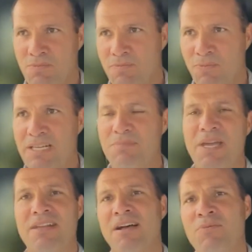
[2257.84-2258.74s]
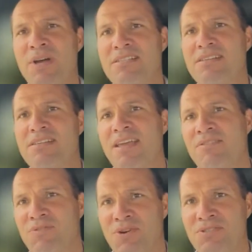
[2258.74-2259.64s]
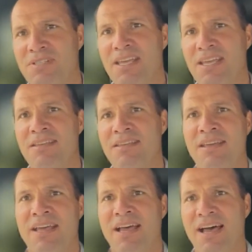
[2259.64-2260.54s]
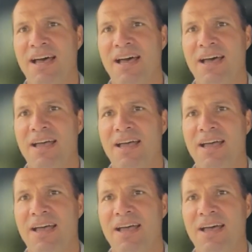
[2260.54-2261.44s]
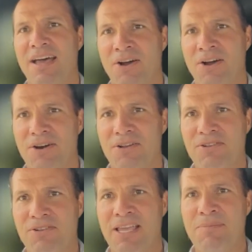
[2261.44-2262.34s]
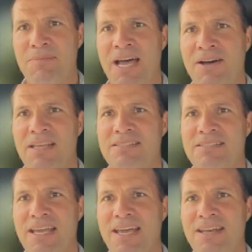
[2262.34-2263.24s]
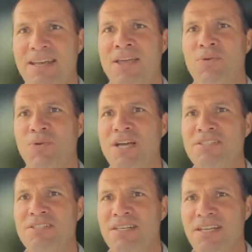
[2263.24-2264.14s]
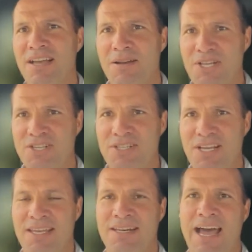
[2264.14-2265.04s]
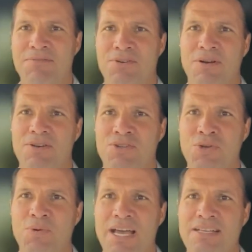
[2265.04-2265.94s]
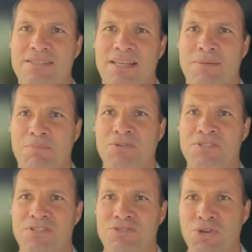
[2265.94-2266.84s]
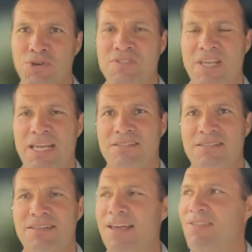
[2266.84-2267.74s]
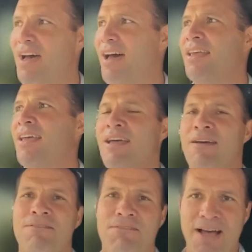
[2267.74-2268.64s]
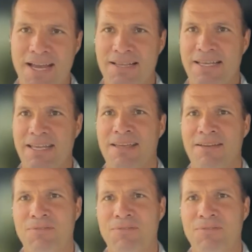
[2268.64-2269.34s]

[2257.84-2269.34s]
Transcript: we debated on Wednesday, Thursday, an article came out and said, Russian economy shaken after U.S. imposes new sanctions. And I thought, finally, for